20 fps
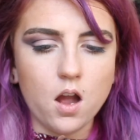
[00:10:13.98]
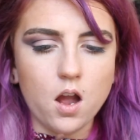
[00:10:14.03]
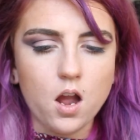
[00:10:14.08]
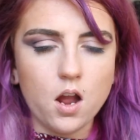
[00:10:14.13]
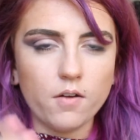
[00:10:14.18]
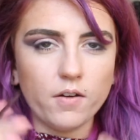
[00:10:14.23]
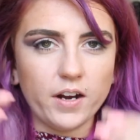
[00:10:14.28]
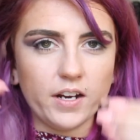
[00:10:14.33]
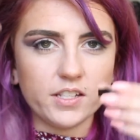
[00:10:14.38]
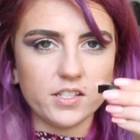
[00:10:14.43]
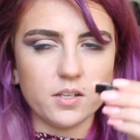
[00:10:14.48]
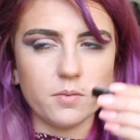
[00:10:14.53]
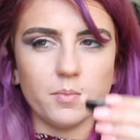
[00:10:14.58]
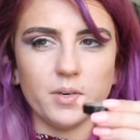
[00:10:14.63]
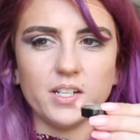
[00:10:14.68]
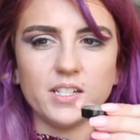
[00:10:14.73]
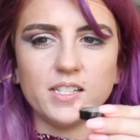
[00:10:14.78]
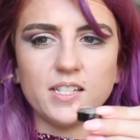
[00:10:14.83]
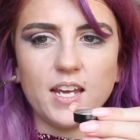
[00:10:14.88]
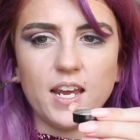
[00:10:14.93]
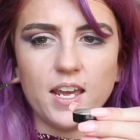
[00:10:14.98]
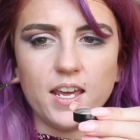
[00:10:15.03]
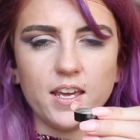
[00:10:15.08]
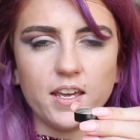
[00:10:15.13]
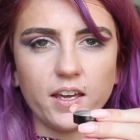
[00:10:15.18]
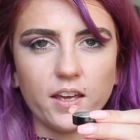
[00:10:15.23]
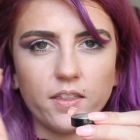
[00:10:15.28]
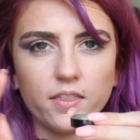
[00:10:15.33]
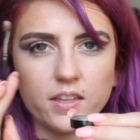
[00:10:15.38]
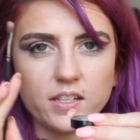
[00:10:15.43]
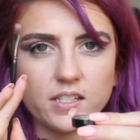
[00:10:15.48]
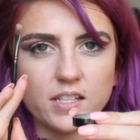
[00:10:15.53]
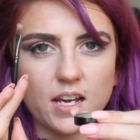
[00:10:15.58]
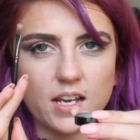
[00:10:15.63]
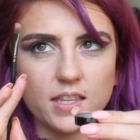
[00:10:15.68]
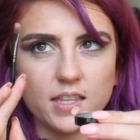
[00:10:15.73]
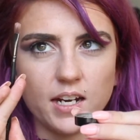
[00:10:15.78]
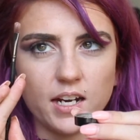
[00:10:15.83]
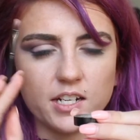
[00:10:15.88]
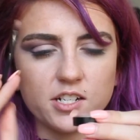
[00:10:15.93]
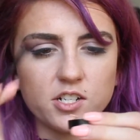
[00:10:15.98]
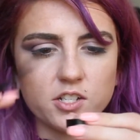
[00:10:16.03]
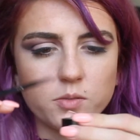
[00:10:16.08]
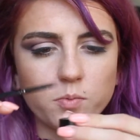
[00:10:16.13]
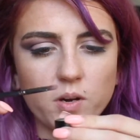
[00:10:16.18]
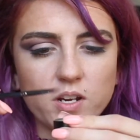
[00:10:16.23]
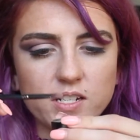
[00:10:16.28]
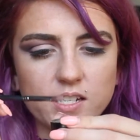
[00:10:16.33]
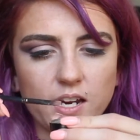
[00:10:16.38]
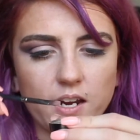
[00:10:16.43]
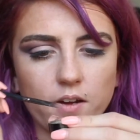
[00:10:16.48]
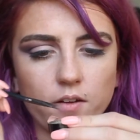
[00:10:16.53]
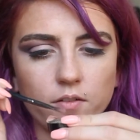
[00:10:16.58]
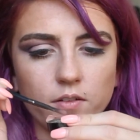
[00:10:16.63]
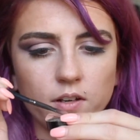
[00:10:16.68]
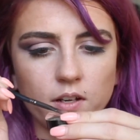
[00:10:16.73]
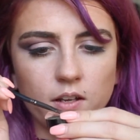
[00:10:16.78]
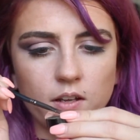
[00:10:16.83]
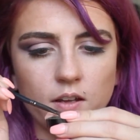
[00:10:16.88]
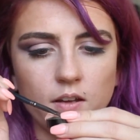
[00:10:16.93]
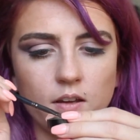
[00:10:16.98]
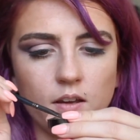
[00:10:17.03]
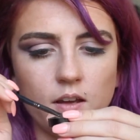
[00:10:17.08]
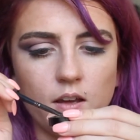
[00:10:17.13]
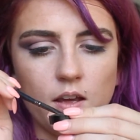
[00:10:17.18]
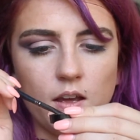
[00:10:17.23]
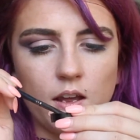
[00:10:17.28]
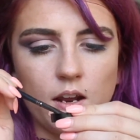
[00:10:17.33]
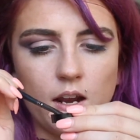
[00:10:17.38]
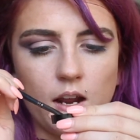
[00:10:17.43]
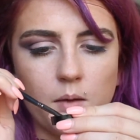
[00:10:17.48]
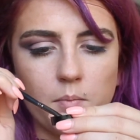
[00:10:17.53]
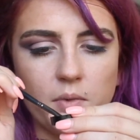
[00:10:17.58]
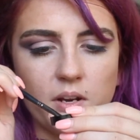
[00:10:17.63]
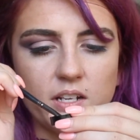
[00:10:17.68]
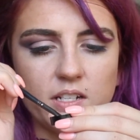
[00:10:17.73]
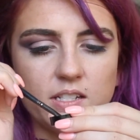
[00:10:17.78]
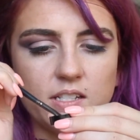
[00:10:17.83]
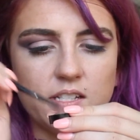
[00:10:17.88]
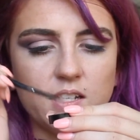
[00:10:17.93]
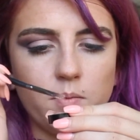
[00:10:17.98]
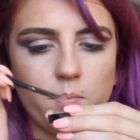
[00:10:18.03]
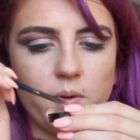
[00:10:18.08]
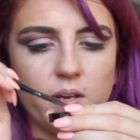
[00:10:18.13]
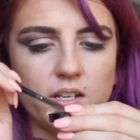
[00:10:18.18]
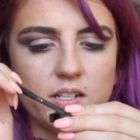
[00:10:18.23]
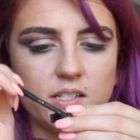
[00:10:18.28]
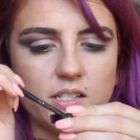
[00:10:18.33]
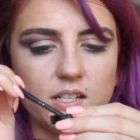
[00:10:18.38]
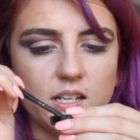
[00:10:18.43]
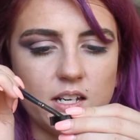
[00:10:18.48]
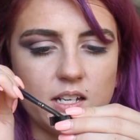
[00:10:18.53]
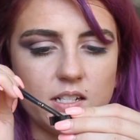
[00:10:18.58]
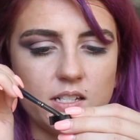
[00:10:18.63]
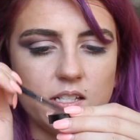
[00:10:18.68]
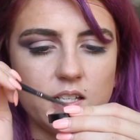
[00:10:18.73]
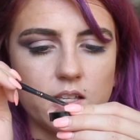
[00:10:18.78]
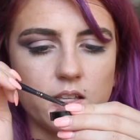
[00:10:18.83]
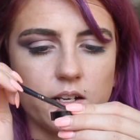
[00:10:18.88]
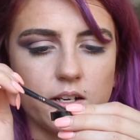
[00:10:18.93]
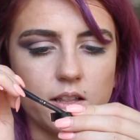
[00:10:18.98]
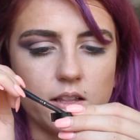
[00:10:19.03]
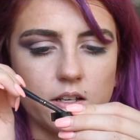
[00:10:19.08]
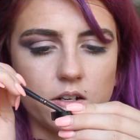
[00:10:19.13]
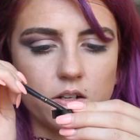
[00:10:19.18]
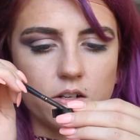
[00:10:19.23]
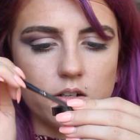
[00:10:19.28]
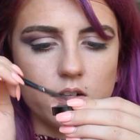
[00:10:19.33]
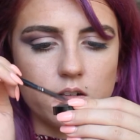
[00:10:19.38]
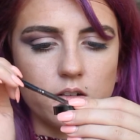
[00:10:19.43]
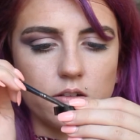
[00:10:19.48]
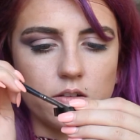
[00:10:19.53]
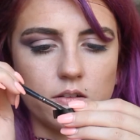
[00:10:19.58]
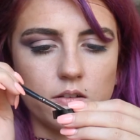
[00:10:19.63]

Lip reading: Alright, so I'm going to take the side that I just wet down. I'm going to dip it into the glitter.